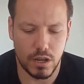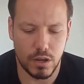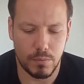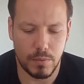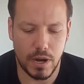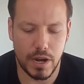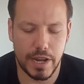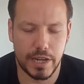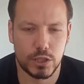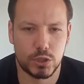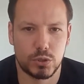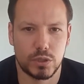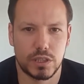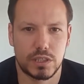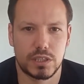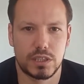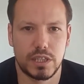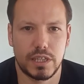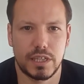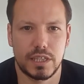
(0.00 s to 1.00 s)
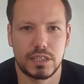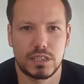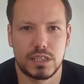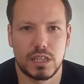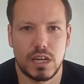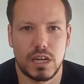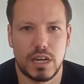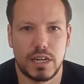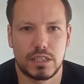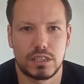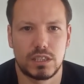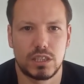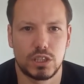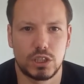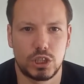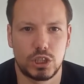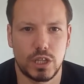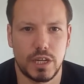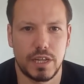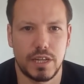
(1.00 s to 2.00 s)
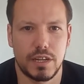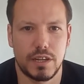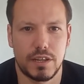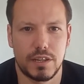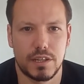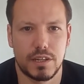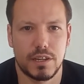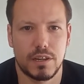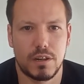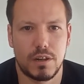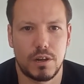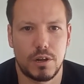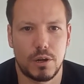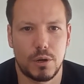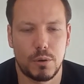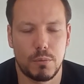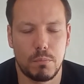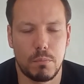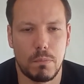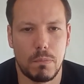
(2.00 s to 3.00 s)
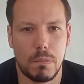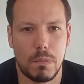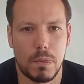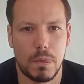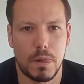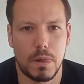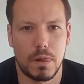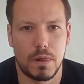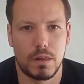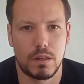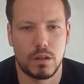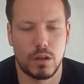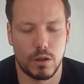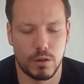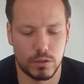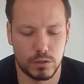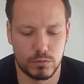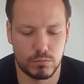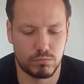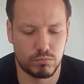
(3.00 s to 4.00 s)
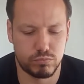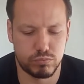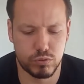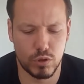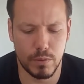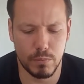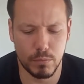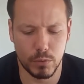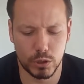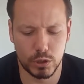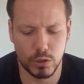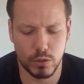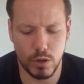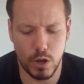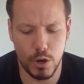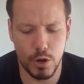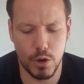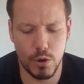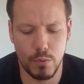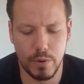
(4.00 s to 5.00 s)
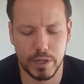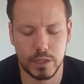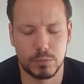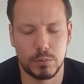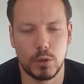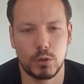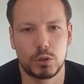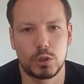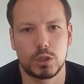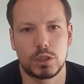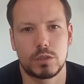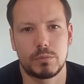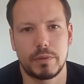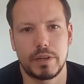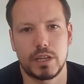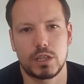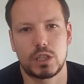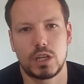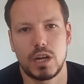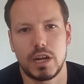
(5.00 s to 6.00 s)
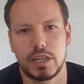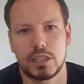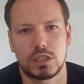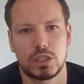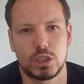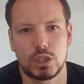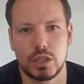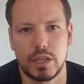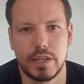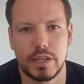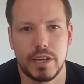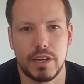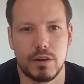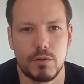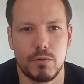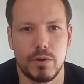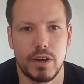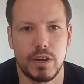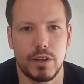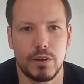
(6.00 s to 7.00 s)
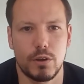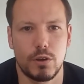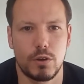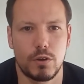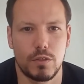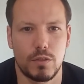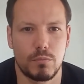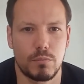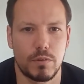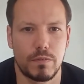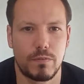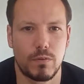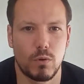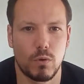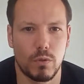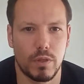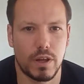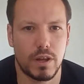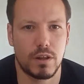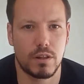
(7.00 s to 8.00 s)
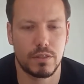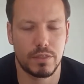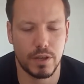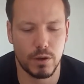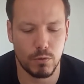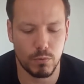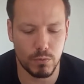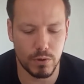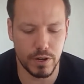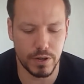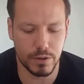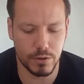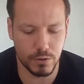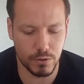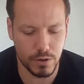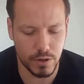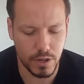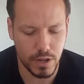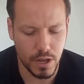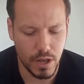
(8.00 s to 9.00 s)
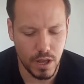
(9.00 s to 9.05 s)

Electric Six, Less Than Jake. It was pretty much a new exposure to me, actually. Less Than Jake, I hadn't really heard of them before that, and they were really good.